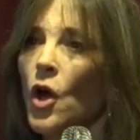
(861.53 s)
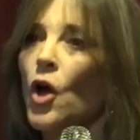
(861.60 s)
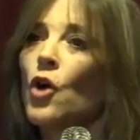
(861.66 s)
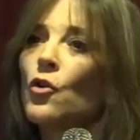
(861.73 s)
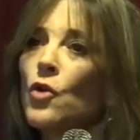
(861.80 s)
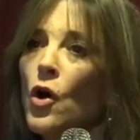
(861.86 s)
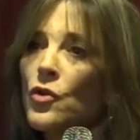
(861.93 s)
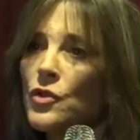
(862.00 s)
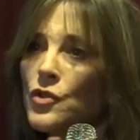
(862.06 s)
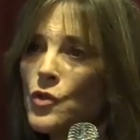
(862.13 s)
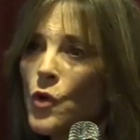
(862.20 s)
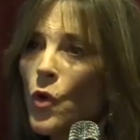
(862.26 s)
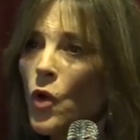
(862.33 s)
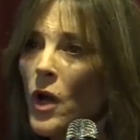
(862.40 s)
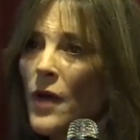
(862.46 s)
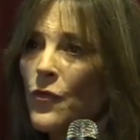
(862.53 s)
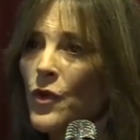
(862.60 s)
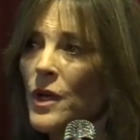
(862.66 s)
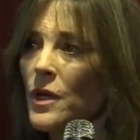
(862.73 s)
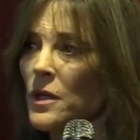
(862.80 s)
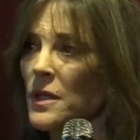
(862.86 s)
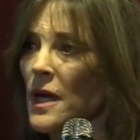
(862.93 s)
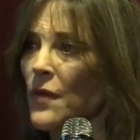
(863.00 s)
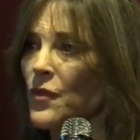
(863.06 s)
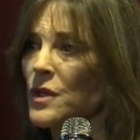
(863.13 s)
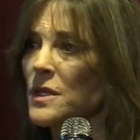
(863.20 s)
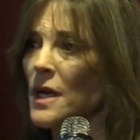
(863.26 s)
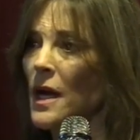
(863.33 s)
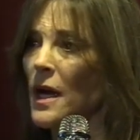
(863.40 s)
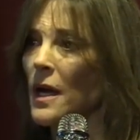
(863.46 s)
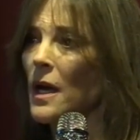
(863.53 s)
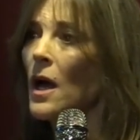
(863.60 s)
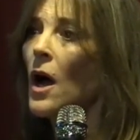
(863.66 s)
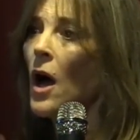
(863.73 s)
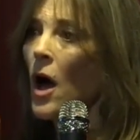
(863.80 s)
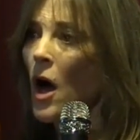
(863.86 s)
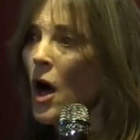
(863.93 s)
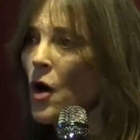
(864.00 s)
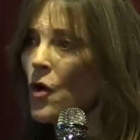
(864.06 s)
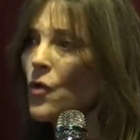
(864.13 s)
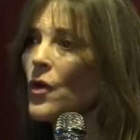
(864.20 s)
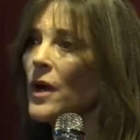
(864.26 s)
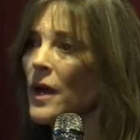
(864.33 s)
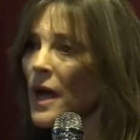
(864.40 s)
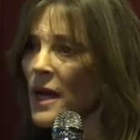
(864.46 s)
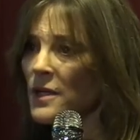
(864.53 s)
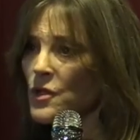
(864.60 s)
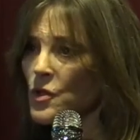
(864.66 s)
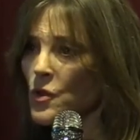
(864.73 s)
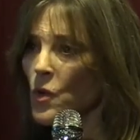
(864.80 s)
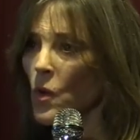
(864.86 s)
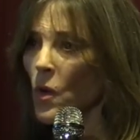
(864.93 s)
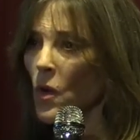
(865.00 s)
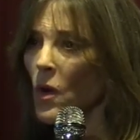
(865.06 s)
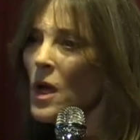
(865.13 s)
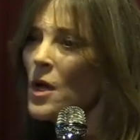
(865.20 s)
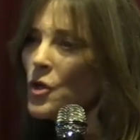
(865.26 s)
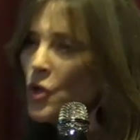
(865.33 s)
who go to school every day, hungry at school,